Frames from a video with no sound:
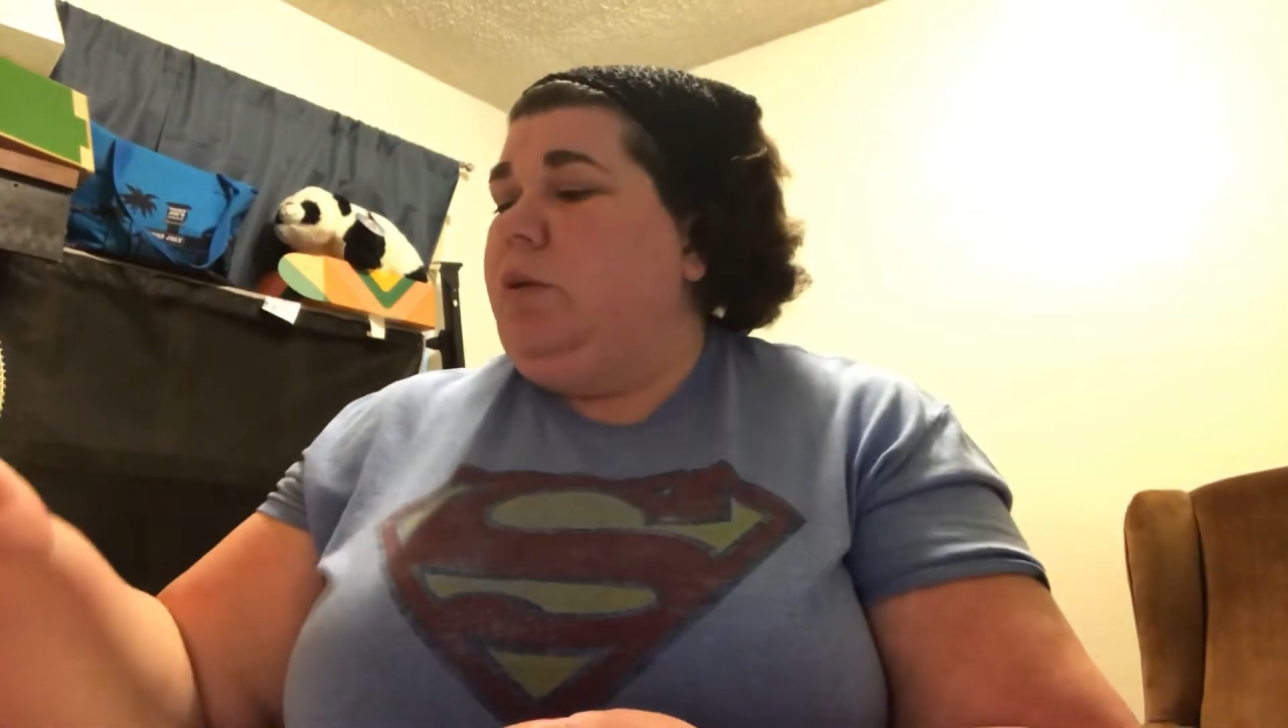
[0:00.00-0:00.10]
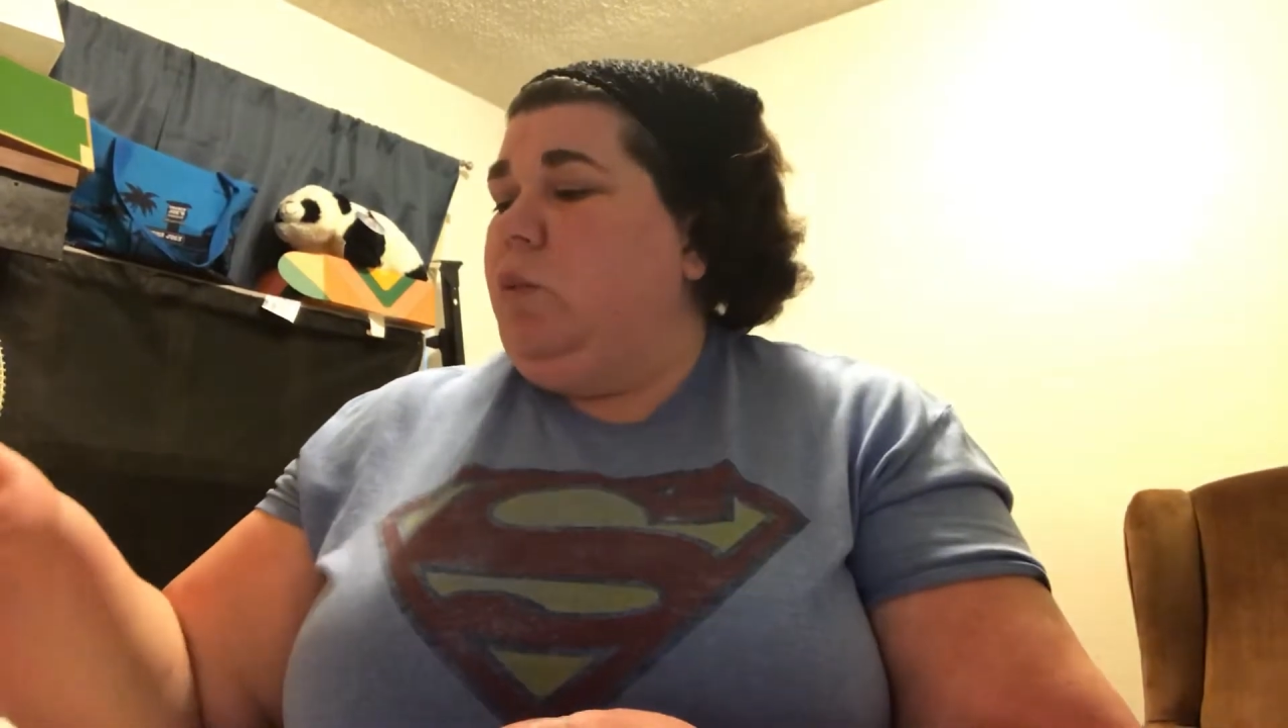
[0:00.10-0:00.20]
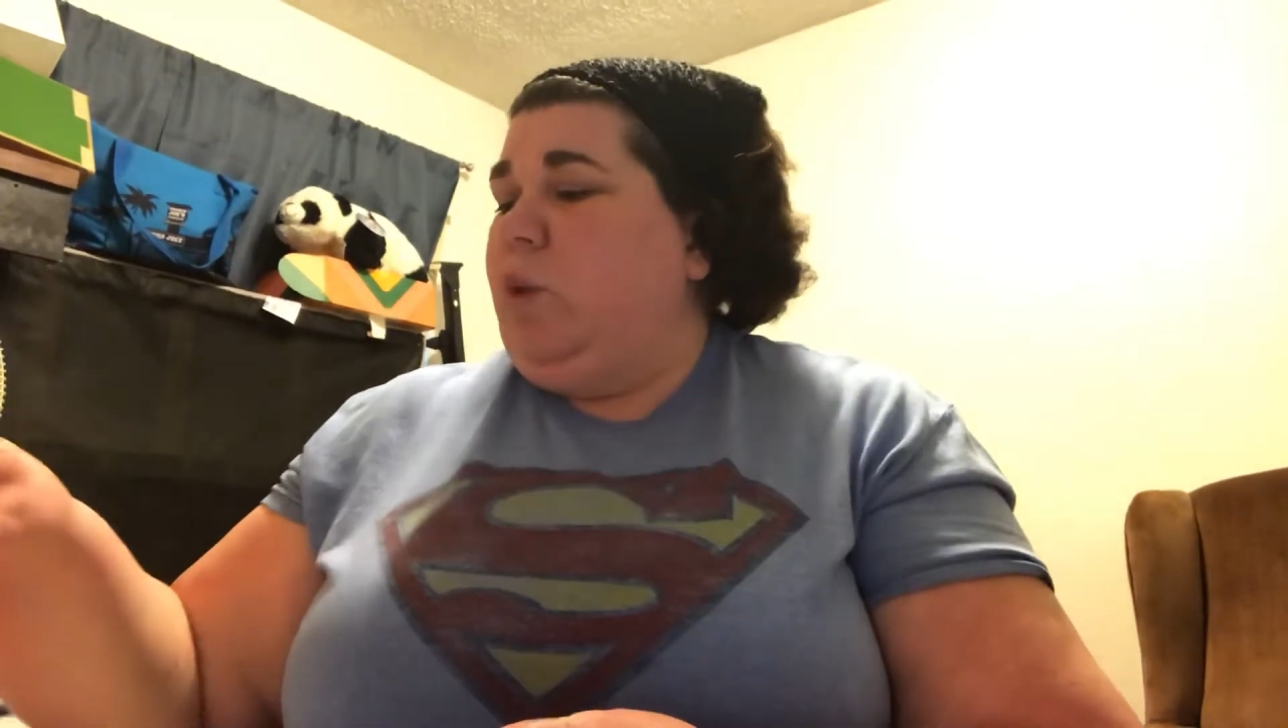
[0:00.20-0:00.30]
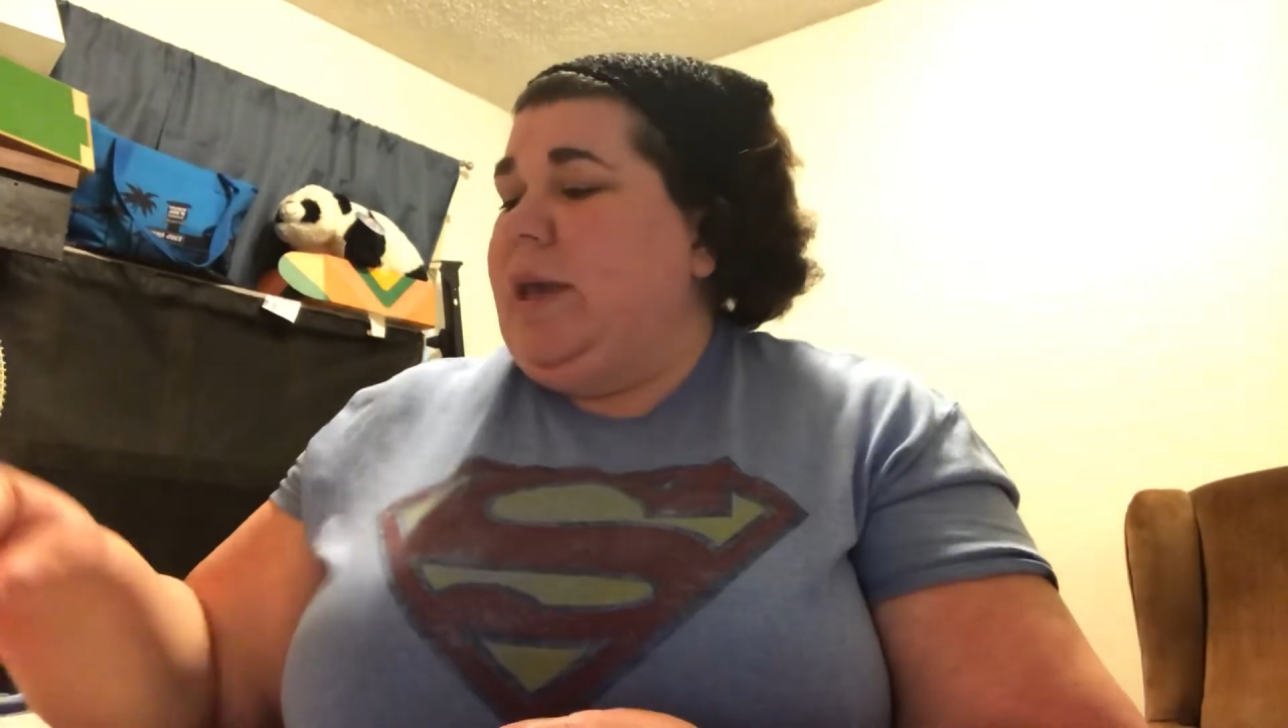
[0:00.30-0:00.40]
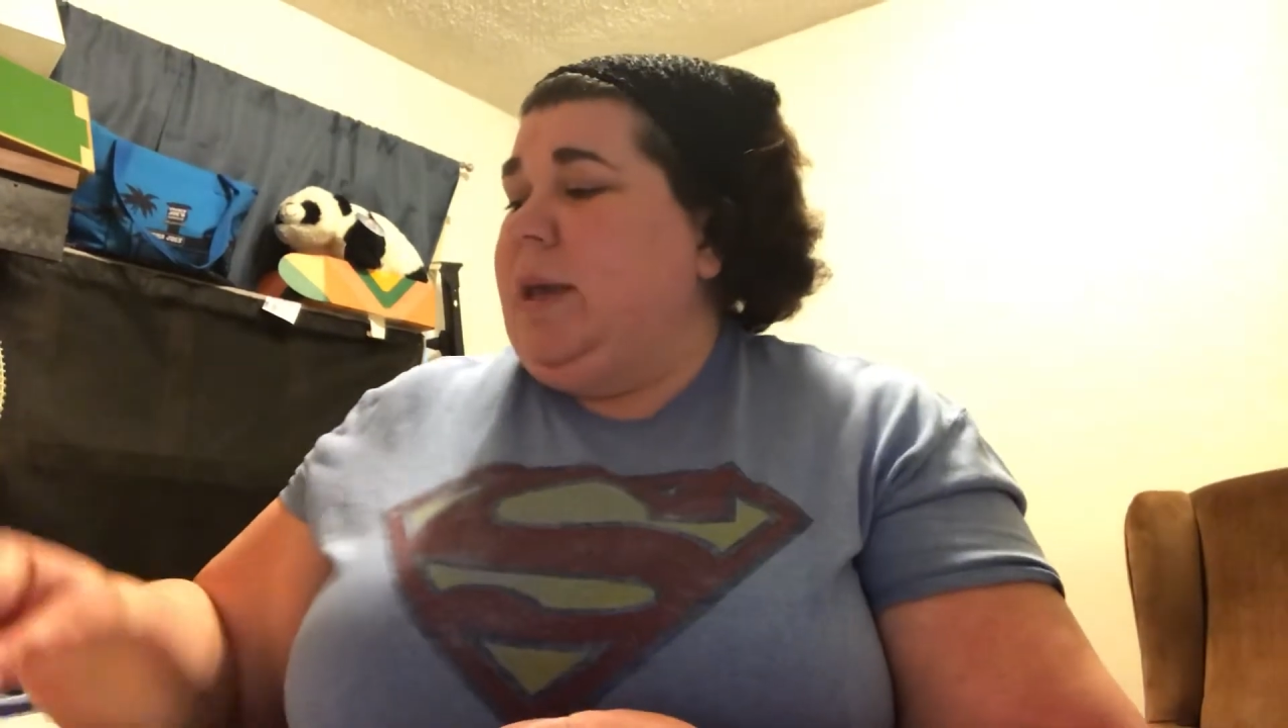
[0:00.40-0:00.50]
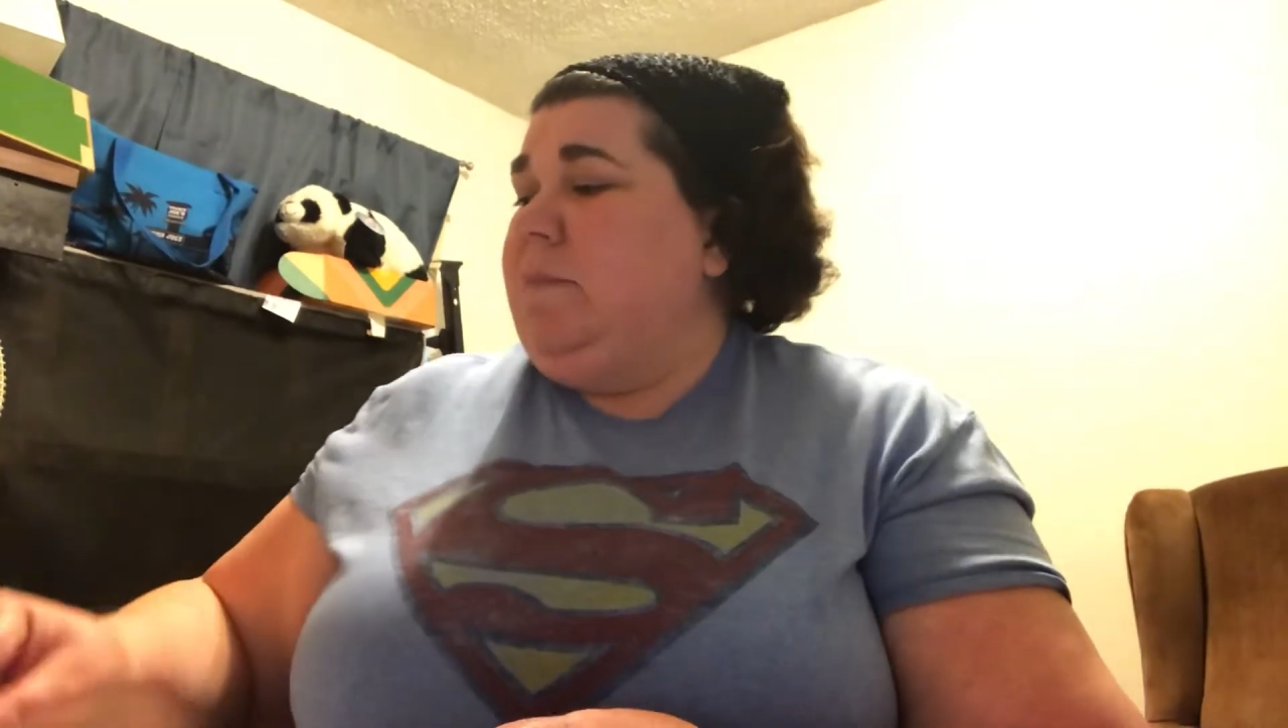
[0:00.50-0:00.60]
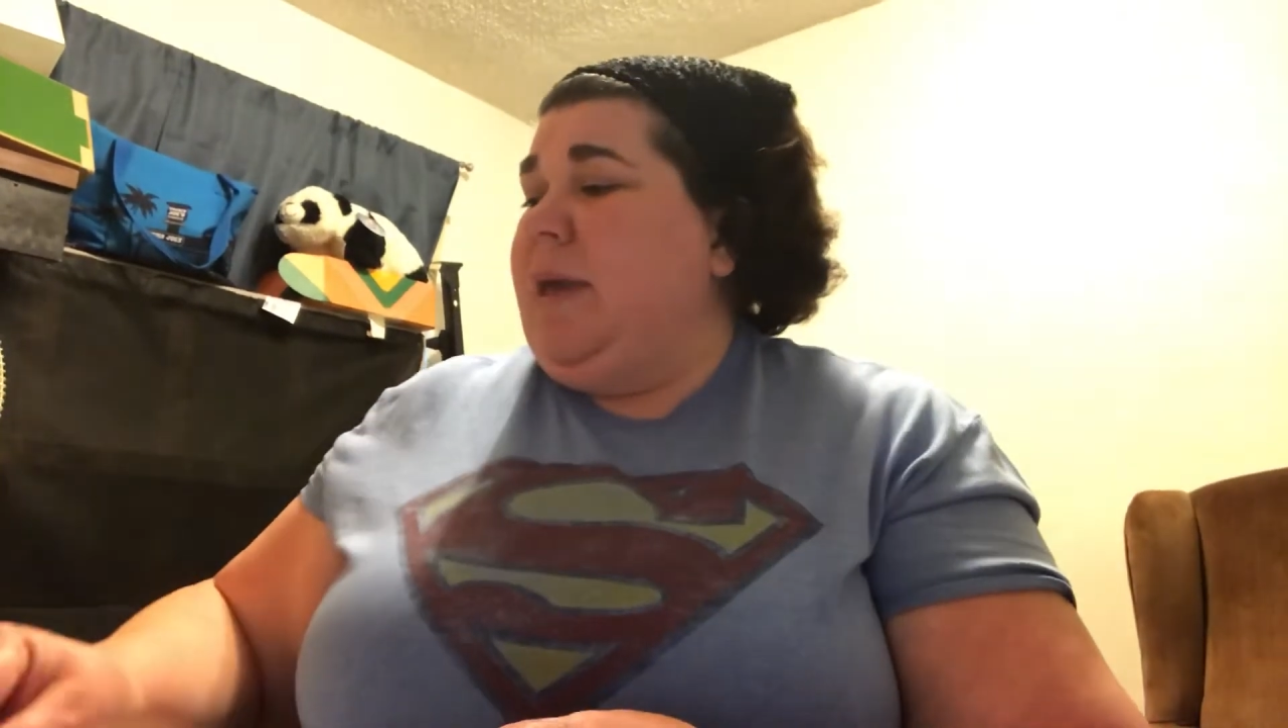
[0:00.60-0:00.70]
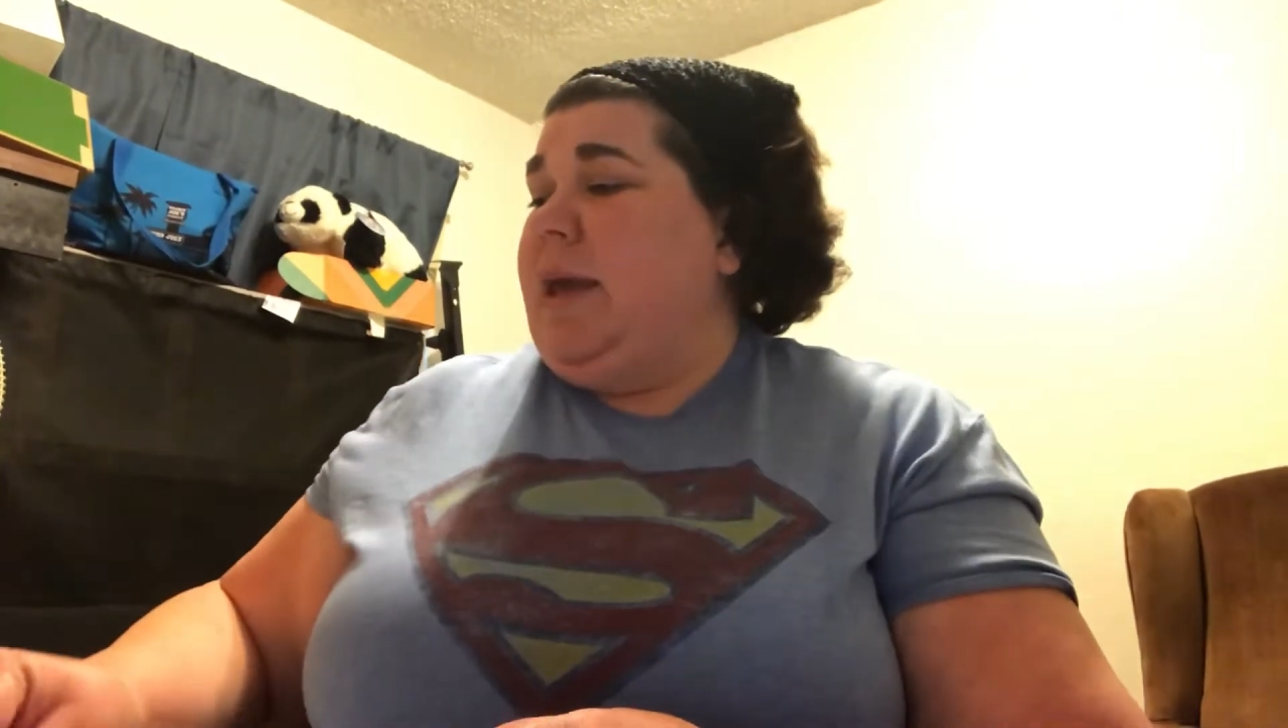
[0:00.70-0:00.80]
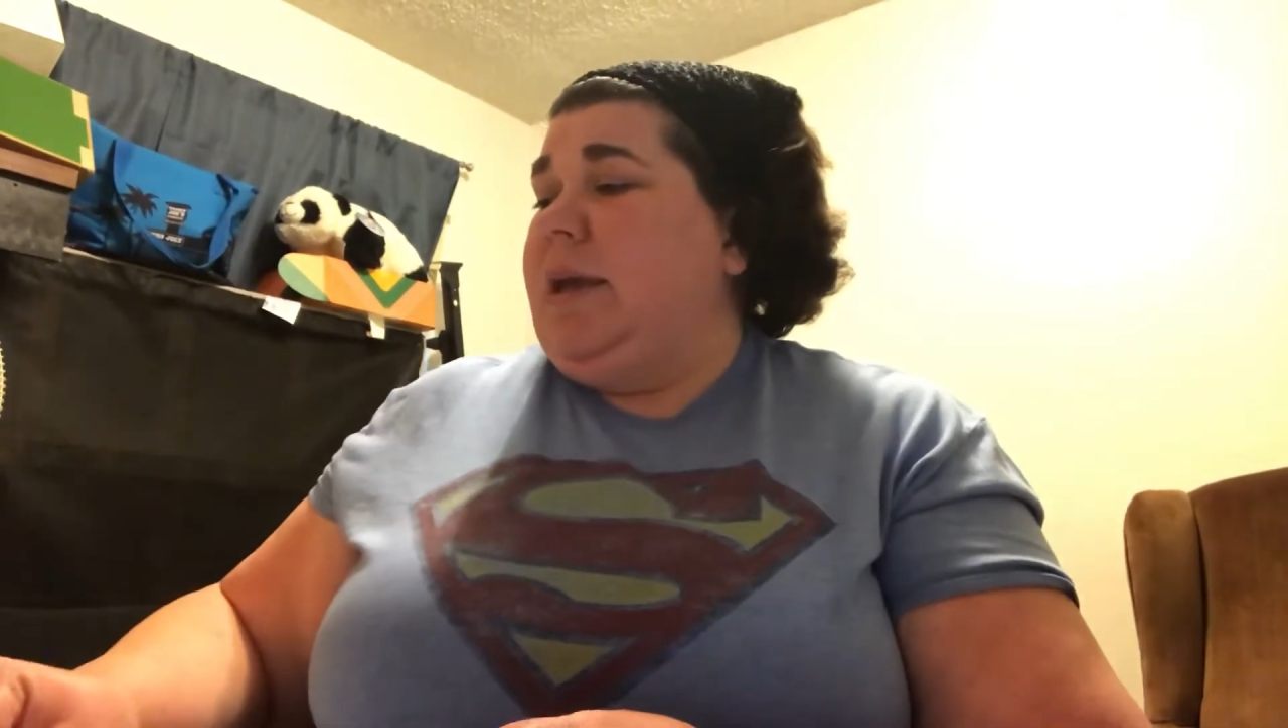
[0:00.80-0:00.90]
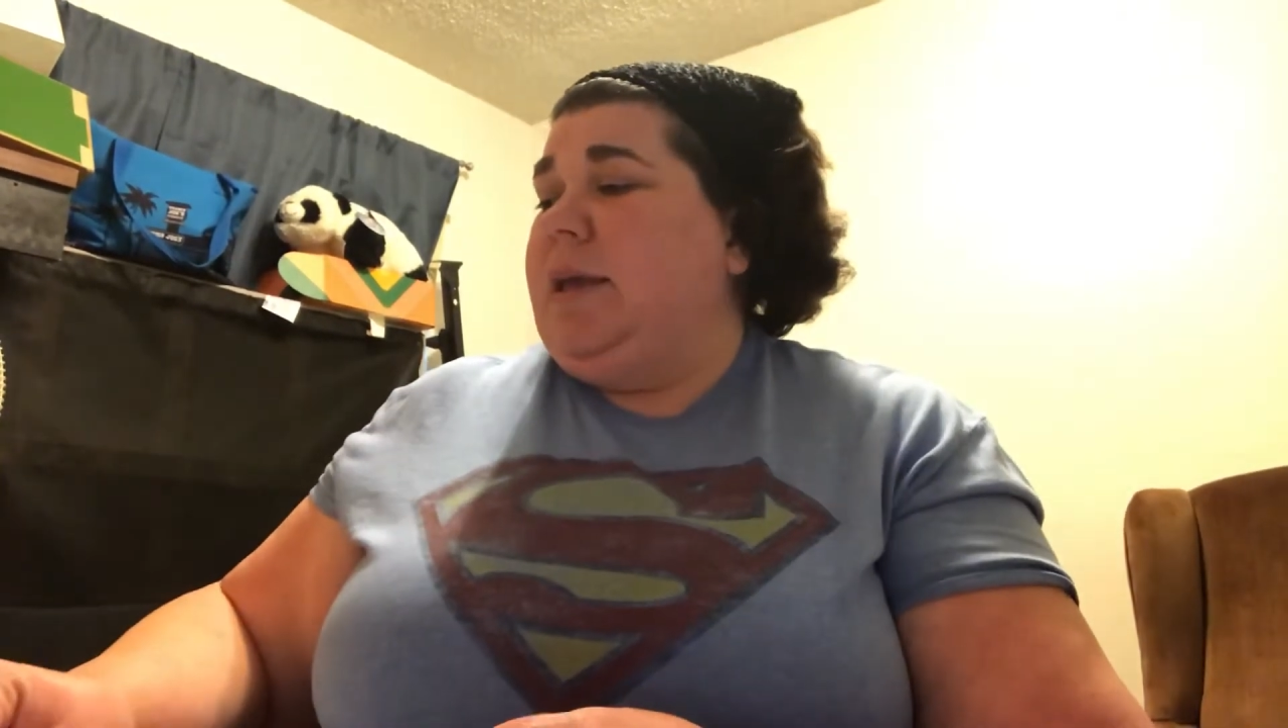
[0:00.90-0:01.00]
we can
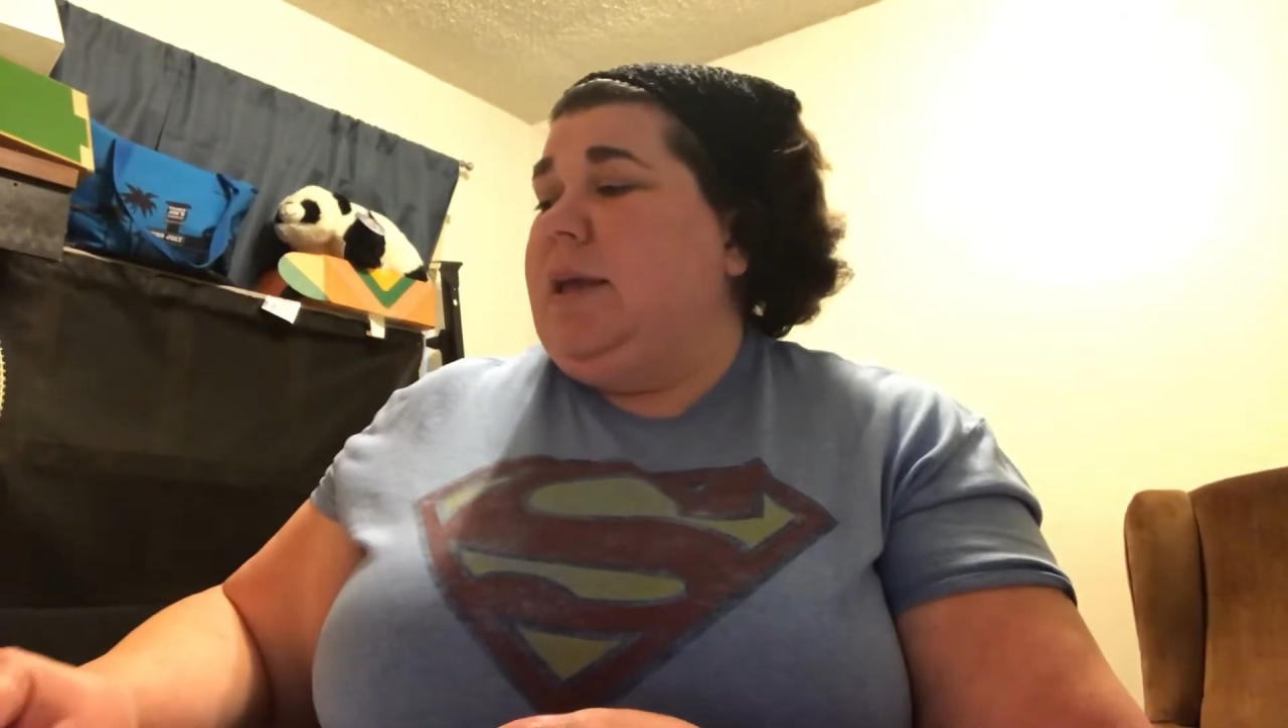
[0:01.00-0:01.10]
make